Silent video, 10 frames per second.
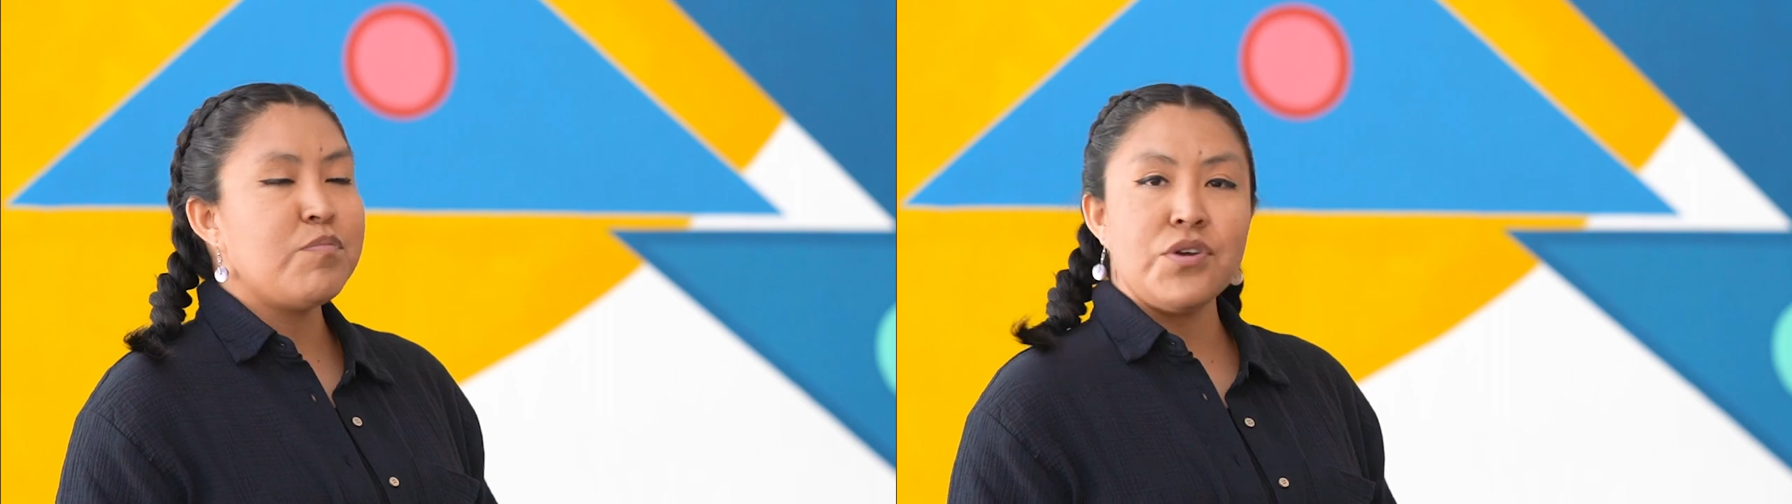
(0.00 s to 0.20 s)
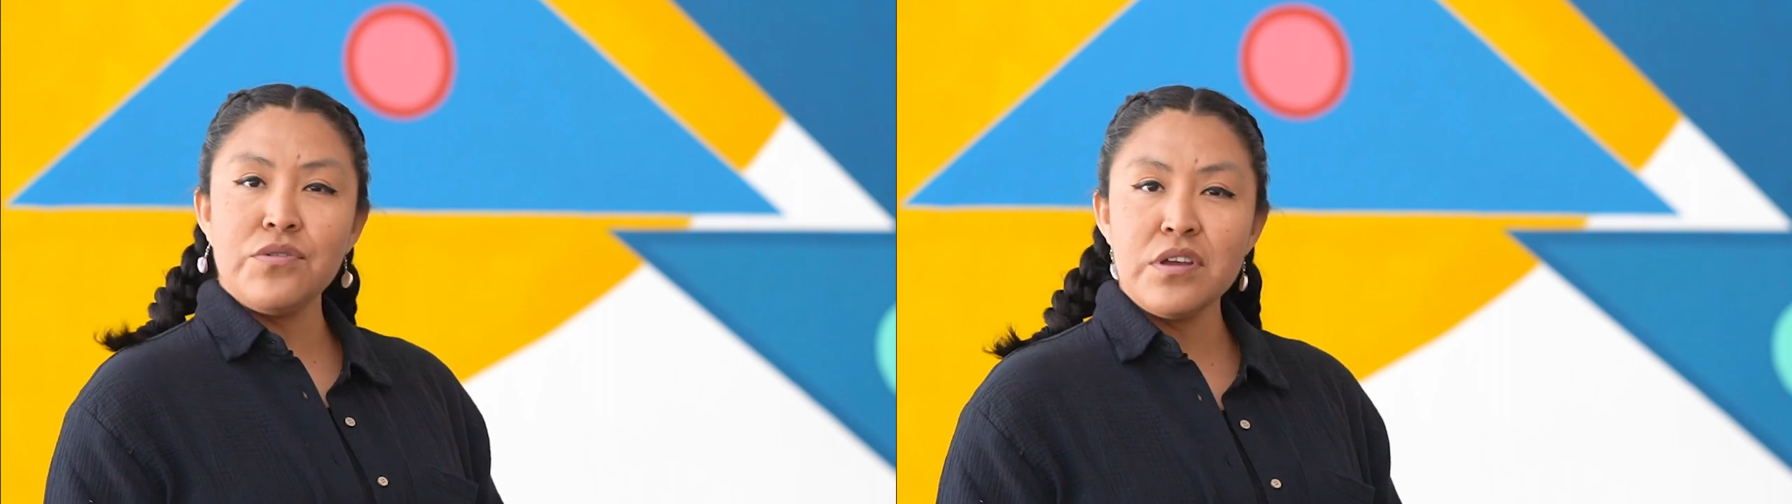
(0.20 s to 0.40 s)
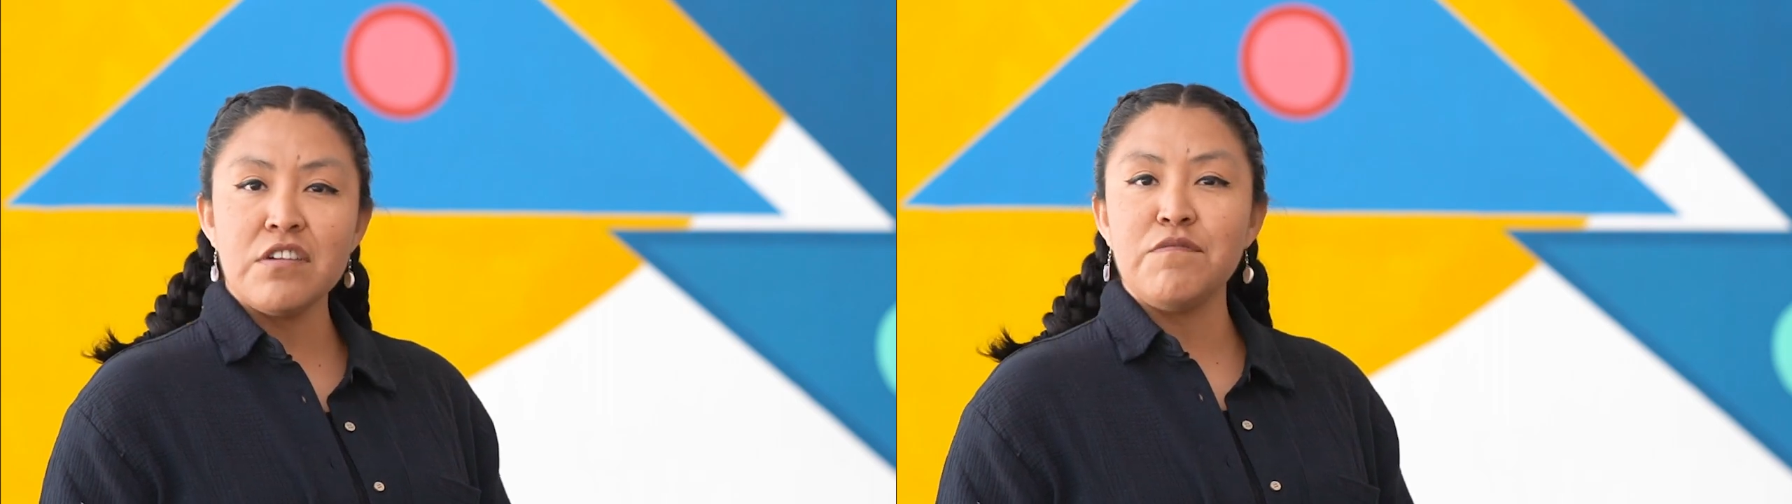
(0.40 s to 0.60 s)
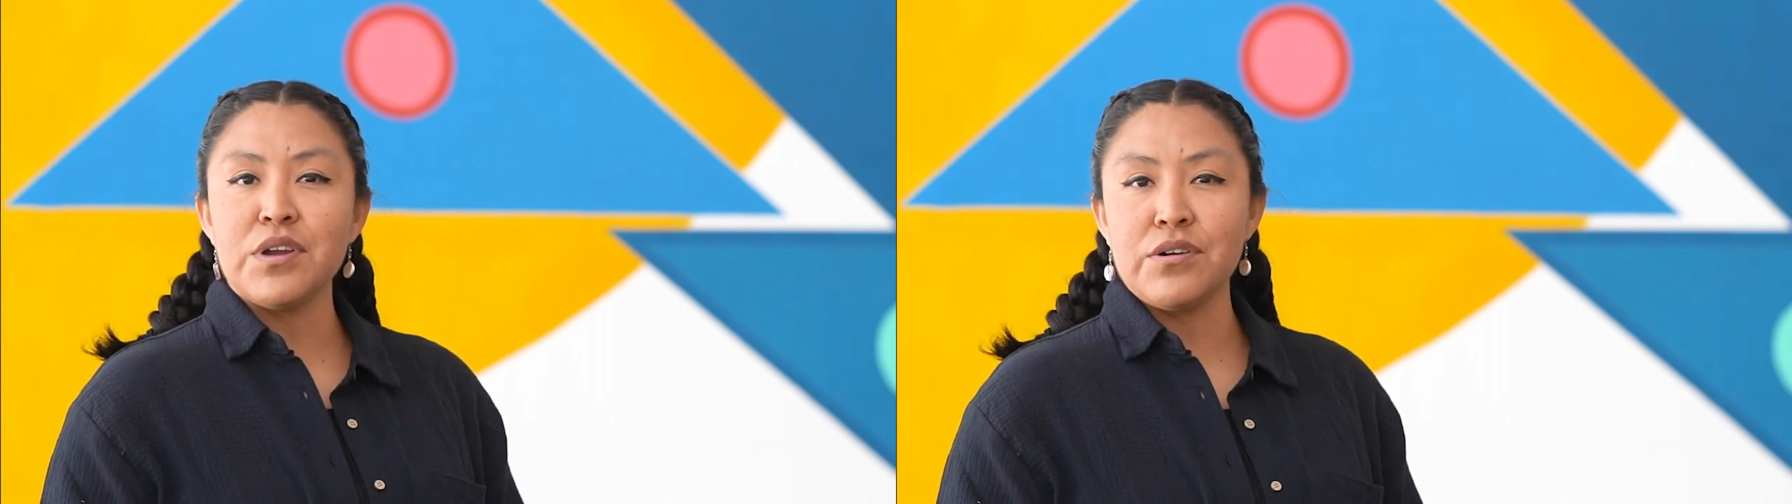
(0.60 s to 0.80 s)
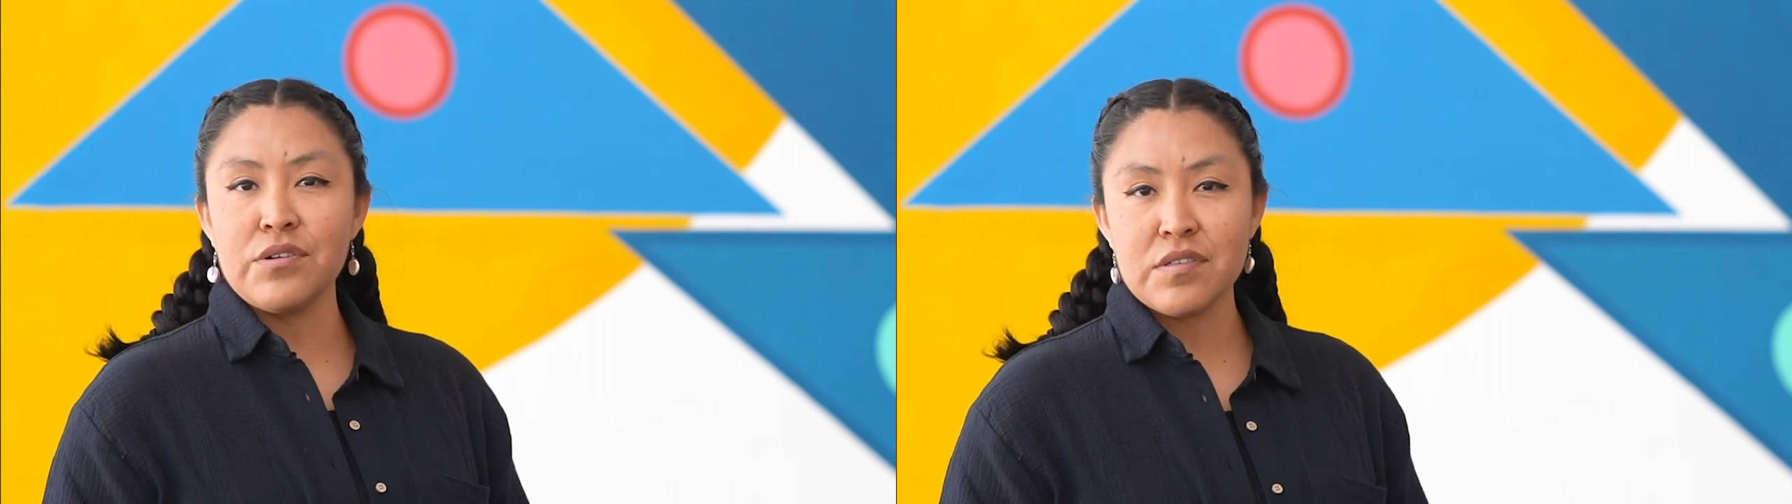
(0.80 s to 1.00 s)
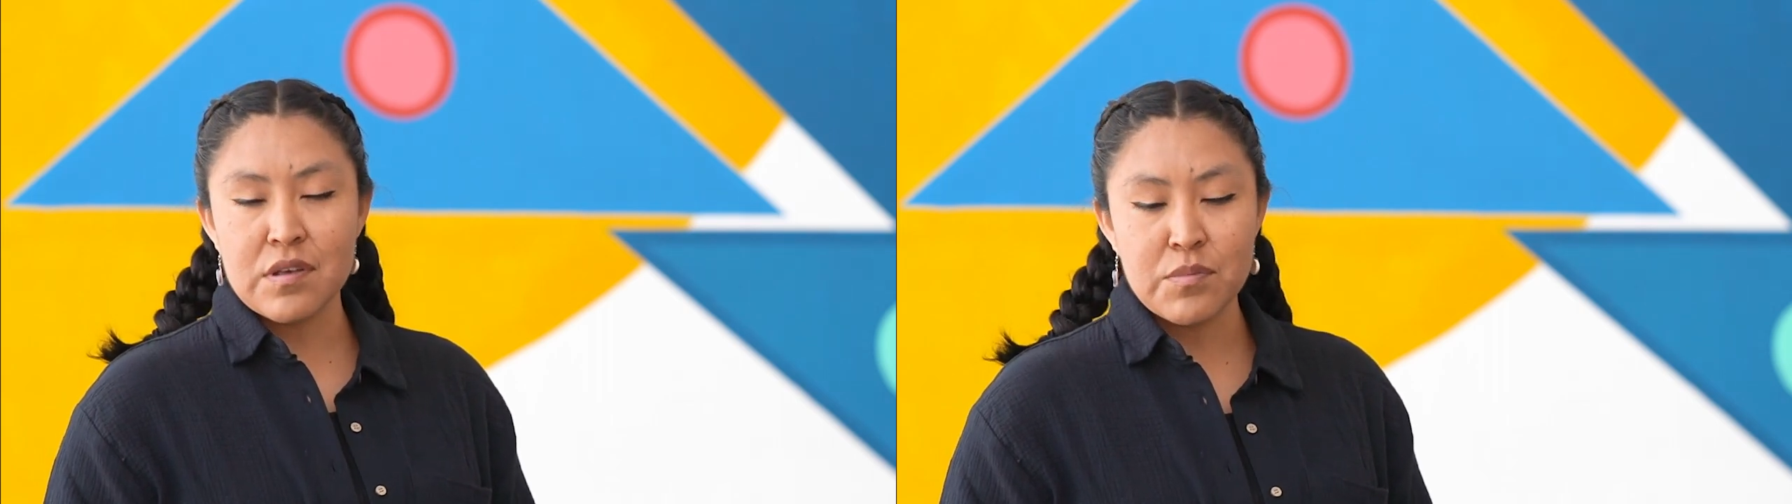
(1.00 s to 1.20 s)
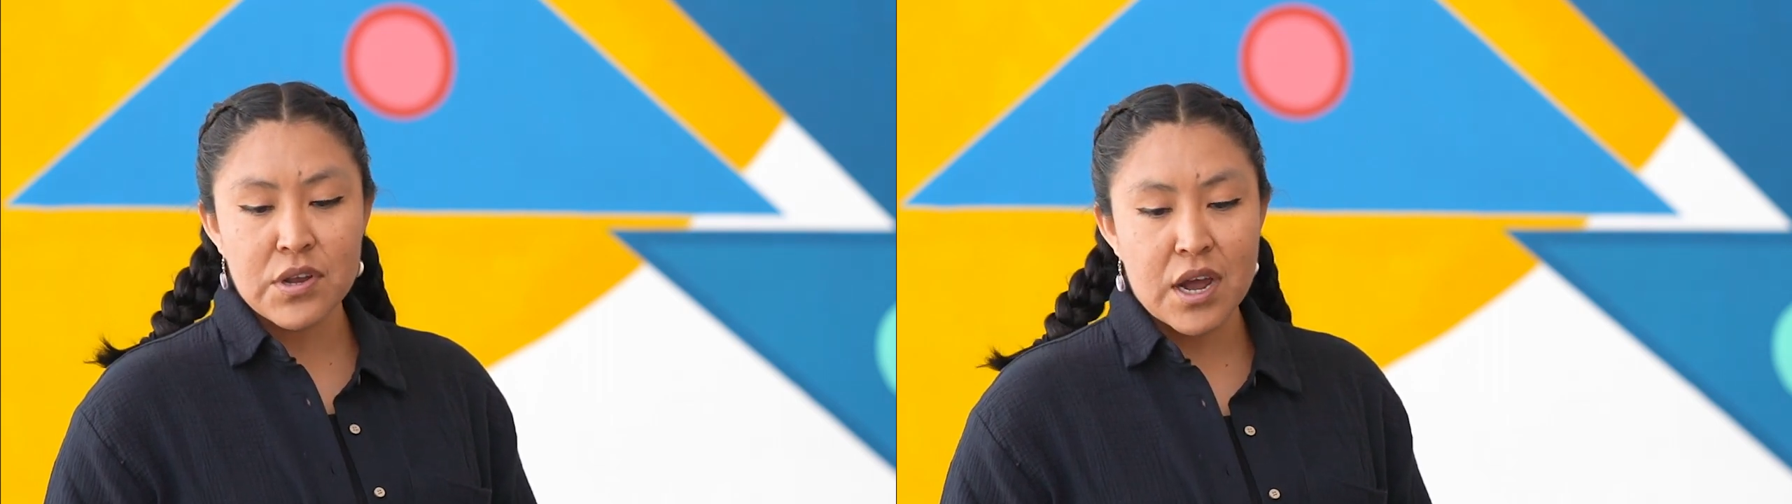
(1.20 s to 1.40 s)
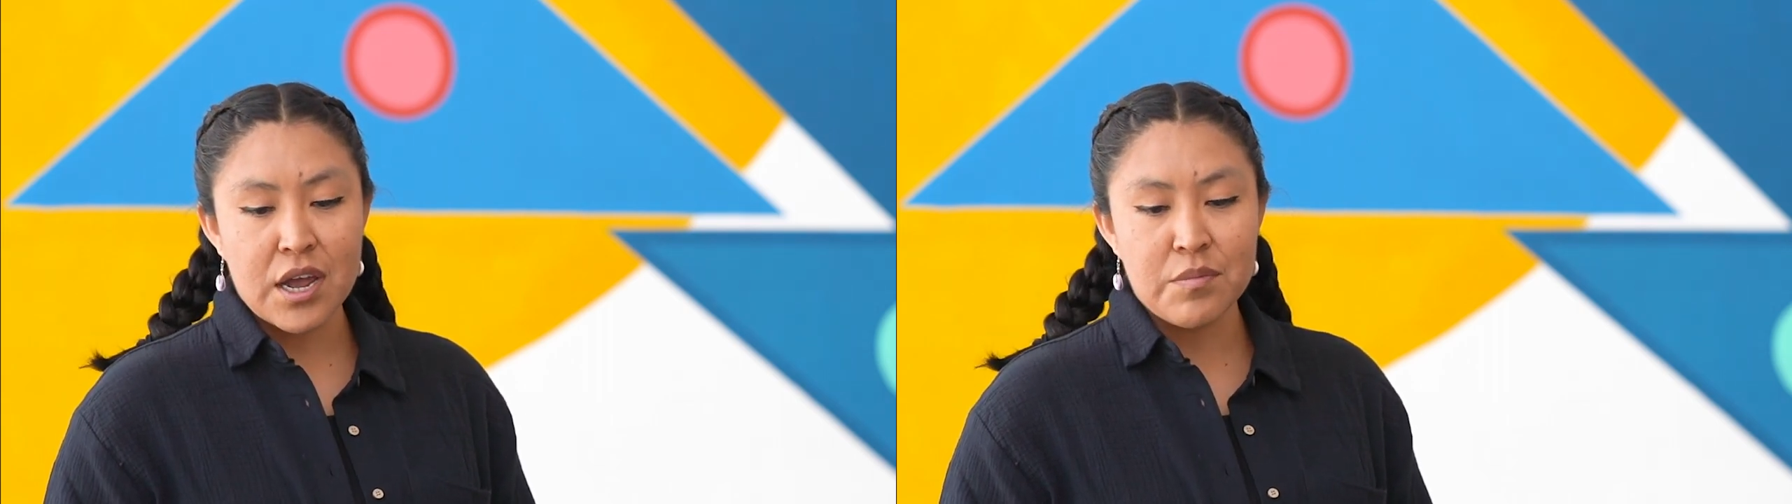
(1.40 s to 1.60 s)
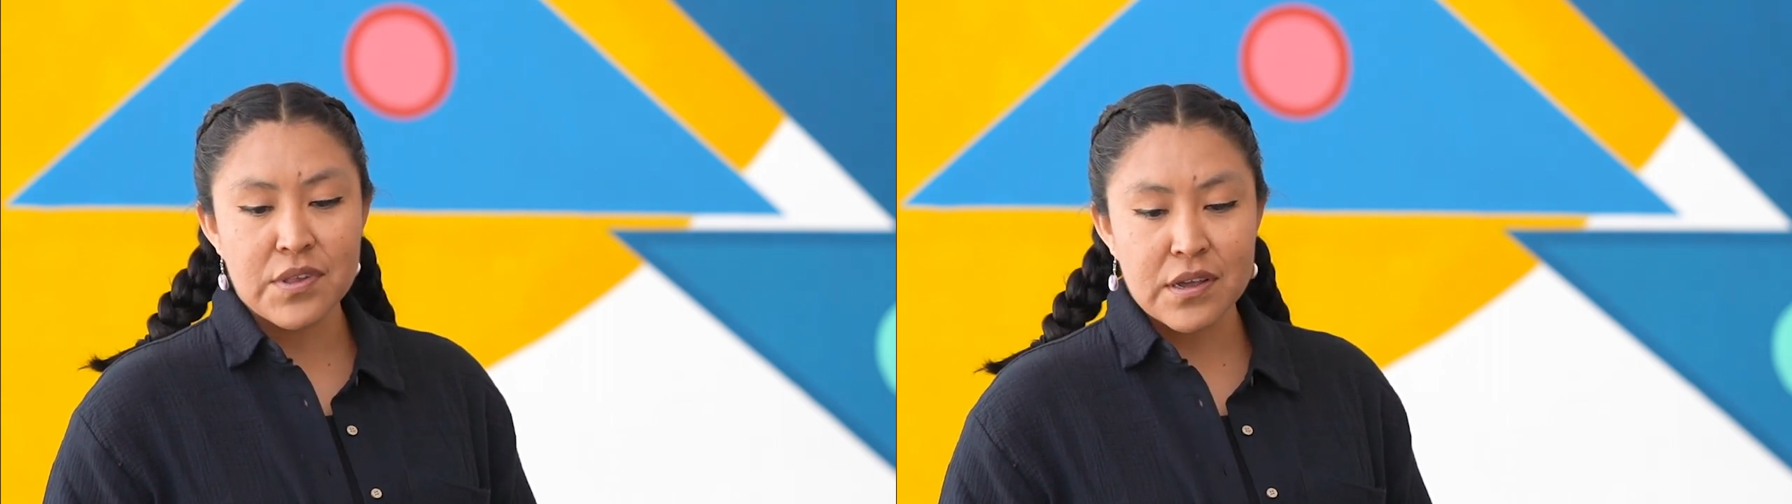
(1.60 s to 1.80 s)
beauty of murals sometimes.